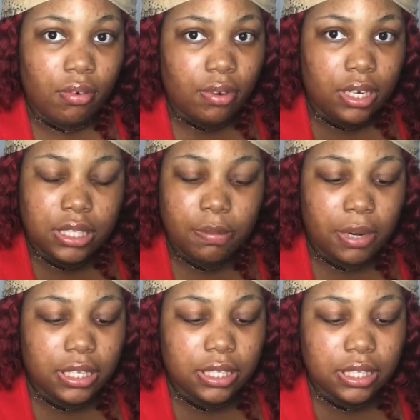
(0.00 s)
it is a
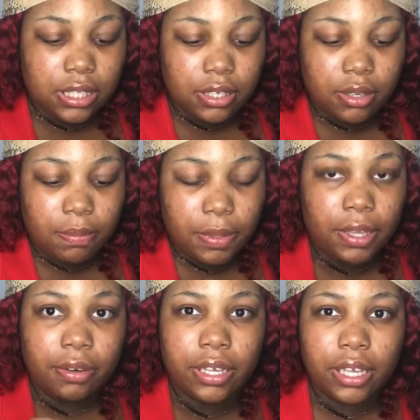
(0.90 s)
bracelet sub
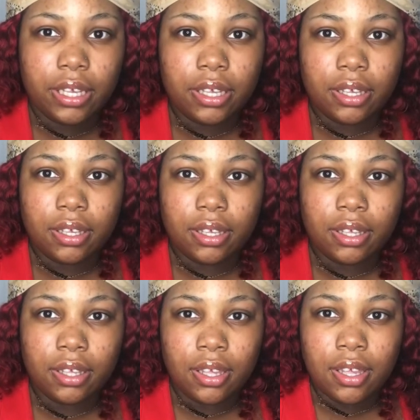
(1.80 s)
period
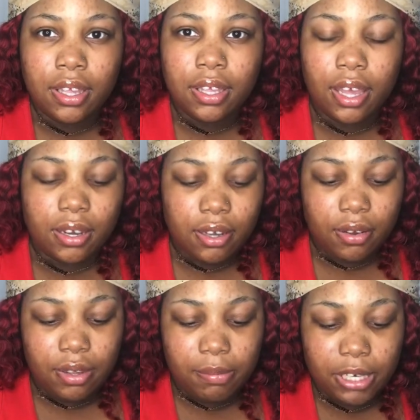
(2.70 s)
Y'all
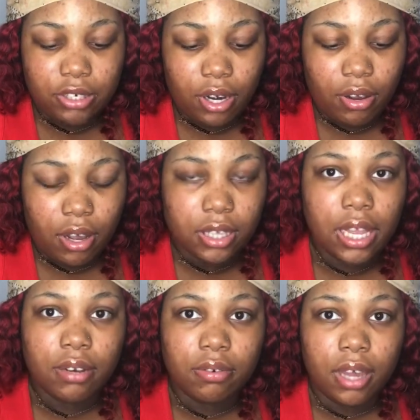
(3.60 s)
know in my trial hauls,
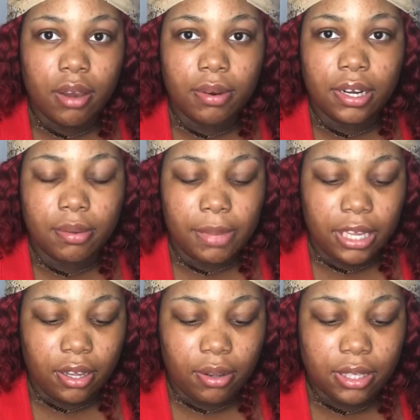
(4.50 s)
I do not wear no makeup.